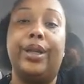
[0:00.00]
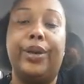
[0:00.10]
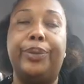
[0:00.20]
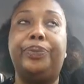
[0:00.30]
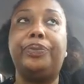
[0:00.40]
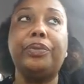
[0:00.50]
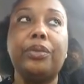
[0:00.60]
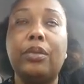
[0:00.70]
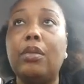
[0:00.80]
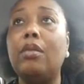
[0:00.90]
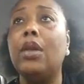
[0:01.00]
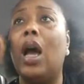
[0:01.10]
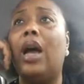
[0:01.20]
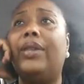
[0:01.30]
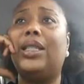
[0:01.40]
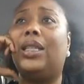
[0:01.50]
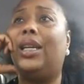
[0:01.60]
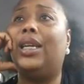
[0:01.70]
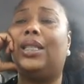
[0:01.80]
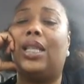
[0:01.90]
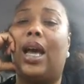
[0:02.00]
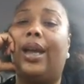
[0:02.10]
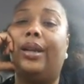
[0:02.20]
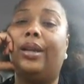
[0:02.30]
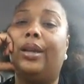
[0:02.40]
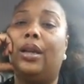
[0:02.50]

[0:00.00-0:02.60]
So obviously it's not